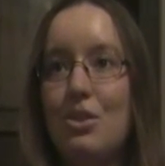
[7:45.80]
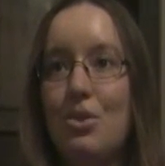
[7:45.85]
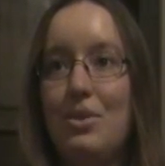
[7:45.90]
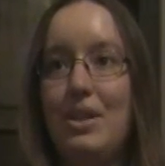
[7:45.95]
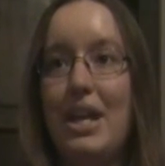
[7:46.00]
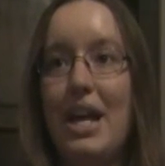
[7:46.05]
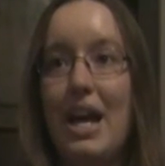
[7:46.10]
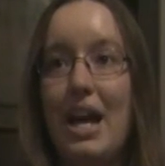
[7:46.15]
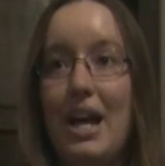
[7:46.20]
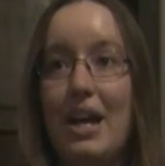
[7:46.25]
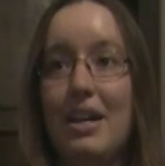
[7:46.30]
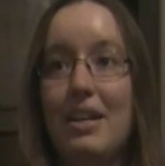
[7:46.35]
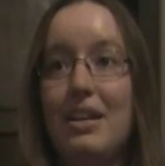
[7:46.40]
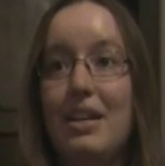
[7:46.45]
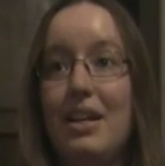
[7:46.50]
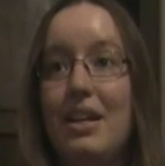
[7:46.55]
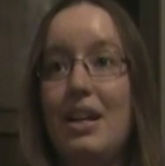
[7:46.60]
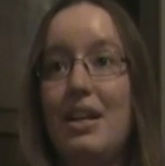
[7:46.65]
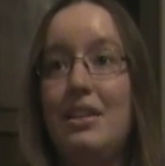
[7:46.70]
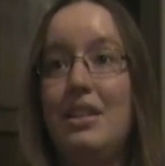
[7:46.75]
yeah,
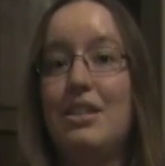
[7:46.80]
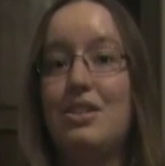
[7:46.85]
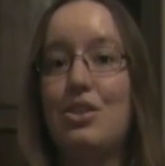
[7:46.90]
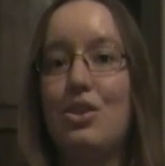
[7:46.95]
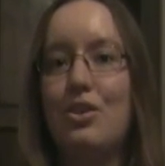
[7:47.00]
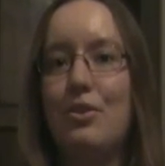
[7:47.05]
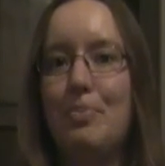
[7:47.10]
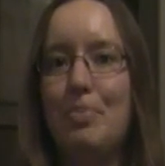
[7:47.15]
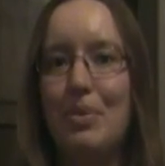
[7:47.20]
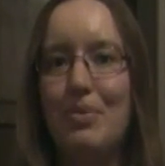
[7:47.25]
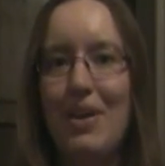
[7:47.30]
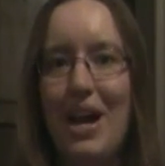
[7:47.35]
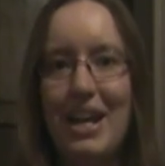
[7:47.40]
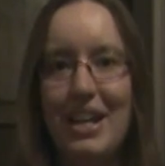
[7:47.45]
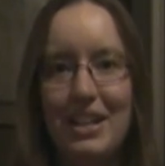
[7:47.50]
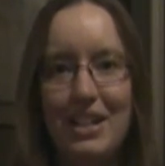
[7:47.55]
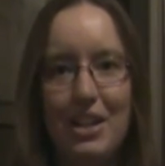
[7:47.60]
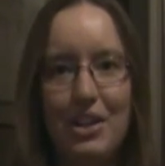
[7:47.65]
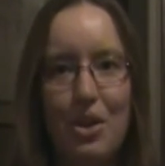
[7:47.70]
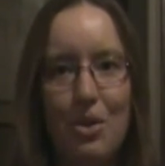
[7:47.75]
this could have
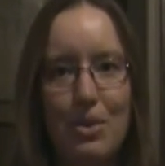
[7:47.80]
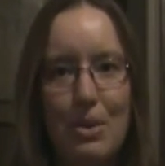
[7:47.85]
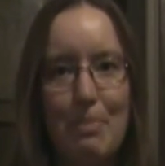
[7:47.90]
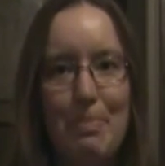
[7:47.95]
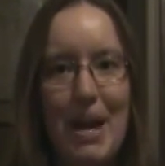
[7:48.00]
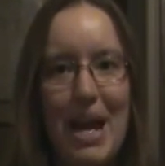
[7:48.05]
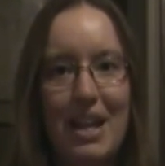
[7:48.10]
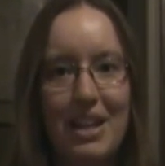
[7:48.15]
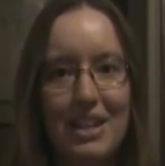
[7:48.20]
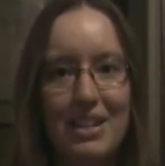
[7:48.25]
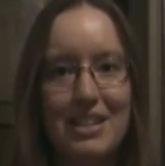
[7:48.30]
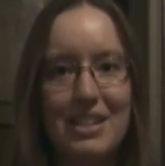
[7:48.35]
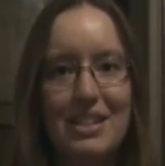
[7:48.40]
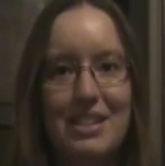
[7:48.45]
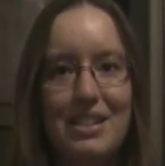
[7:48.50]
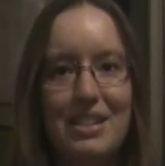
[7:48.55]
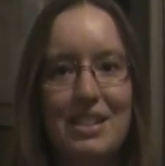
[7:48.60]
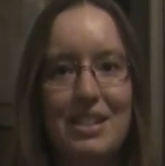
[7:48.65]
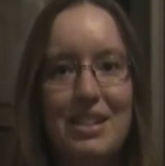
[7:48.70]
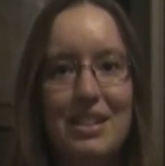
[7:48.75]
provided, the
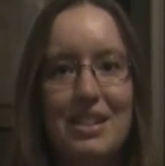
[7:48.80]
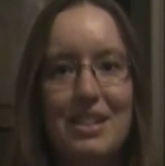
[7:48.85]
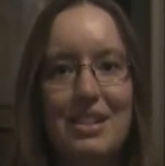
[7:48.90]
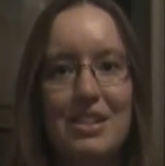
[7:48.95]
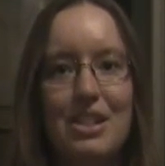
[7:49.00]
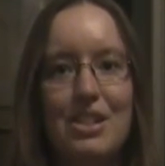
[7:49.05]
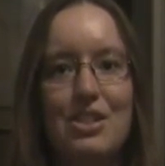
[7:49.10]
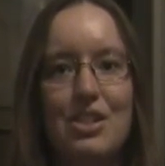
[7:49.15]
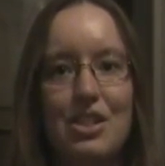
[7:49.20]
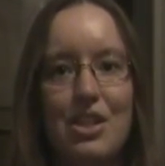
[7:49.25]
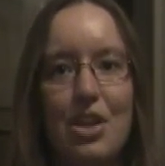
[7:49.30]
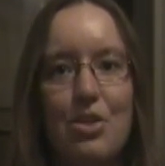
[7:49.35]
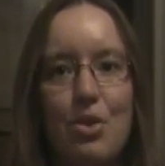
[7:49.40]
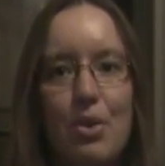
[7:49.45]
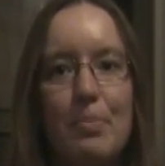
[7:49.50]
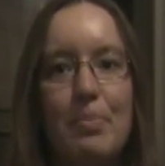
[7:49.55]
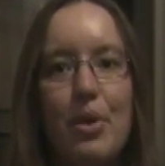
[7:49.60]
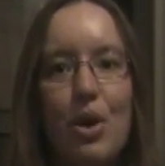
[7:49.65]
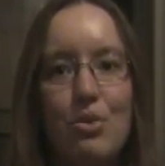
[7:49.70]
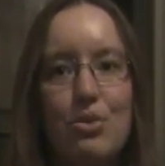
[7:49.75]
balance, just
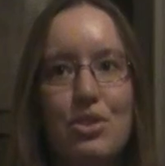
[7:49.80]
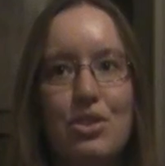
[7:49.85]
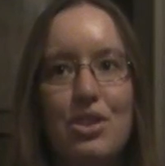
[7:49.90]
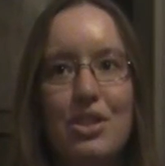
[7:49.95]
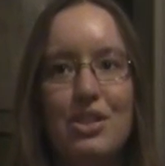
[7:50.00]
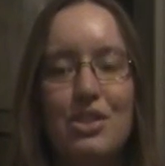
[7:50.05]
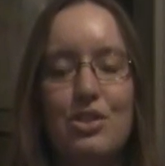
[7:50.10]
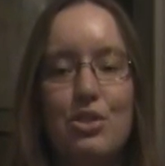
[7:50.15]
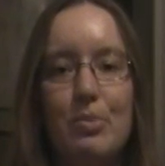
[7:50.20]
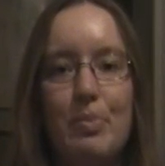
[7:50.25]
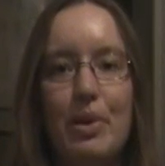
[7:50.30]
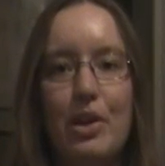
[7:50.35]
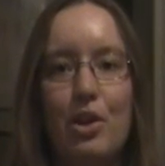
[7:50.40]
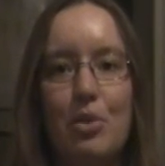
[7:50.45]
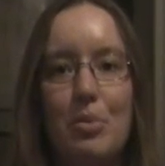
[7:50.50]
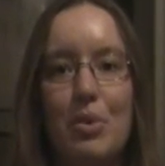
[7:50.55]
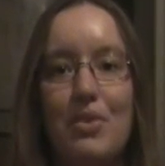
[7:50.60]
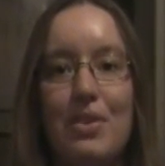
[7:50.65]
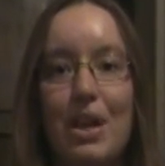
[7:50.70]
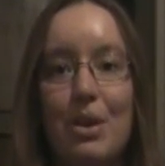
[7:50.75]
another approach to this
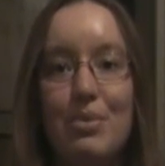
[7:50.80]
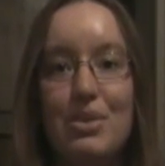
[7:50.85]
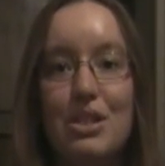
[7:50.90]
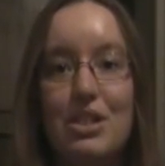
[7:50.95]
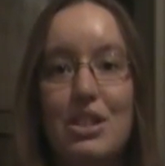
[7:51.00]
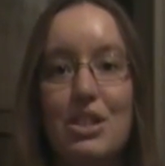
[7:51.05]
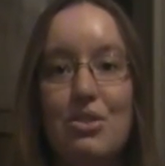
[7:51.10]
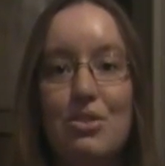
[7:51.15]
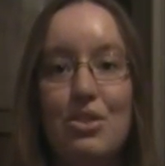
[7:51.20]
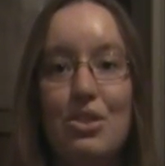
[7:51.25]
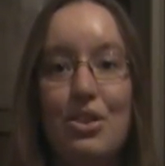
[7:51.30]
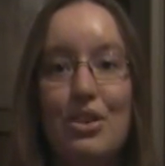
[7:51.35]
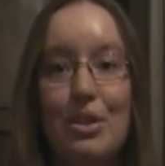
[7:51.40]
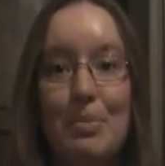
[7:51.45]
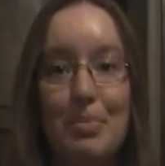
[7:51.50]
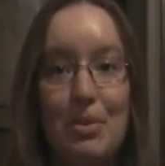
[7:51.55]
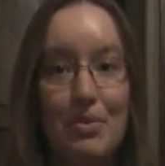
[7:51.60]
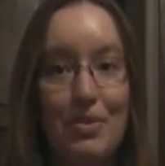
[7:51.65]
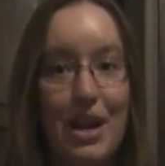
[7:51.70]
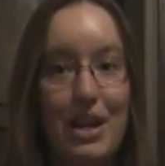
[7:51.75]
superhero movie that was still good
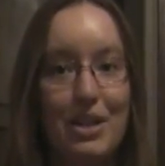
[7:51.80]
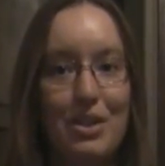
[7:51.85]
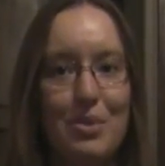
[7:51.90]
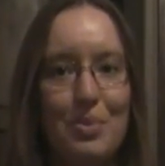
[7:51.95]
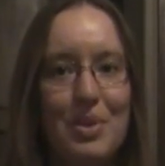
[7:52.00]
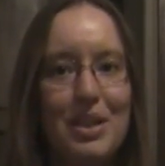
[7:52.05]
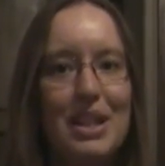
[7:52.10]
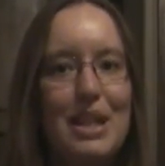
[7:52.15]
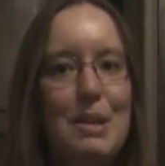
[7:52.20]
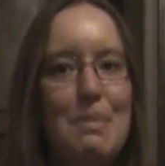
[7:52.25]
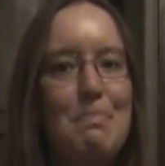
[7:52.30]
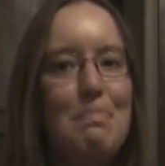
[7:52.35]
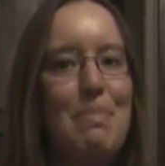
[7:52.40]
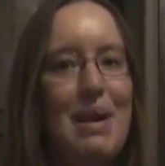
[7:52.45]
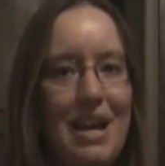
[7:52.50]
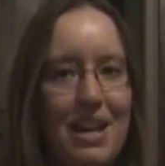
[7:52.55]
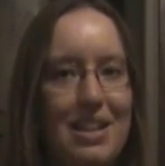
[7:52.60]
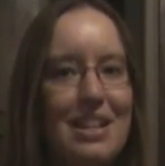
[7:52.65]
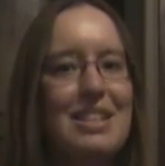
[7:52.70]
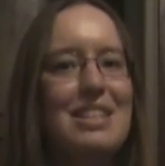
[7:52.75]
and provided a really
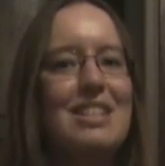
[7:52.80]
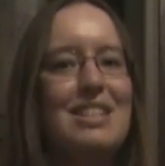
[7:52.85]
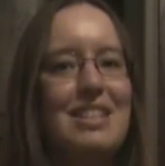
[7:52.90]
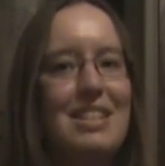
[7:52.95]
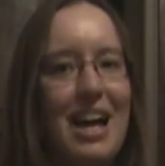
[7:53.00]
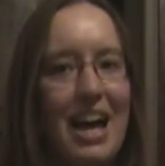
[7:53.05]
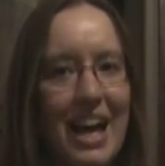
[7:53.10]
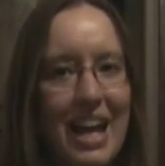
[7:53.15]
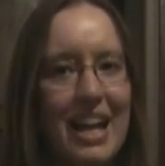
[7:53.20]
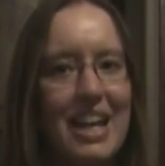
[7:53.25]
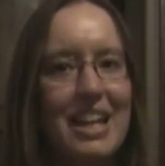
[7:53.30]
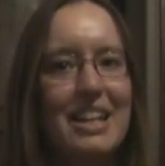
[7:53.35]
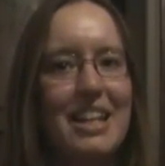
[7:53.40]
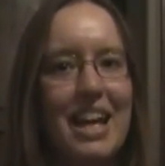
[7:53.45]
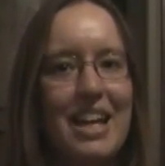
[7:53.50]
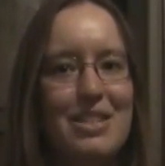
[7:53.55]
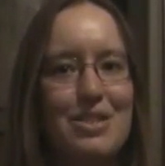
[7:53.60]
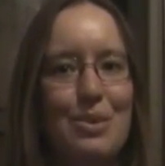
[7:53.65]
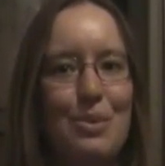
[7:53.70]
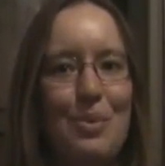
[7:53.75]
balanced diet,
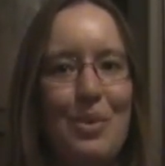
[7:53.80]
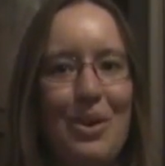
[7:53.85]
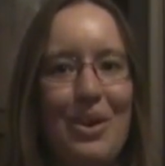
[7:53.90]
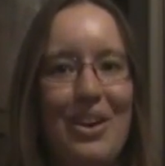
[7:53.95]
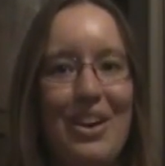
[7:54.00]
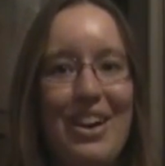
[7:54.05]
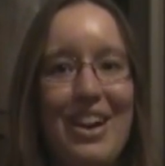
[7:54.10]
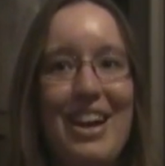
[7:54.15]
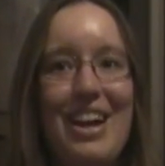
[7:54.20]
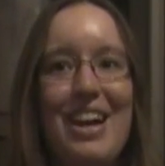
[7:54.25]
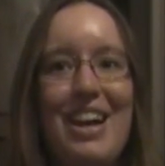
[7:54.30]
as it were,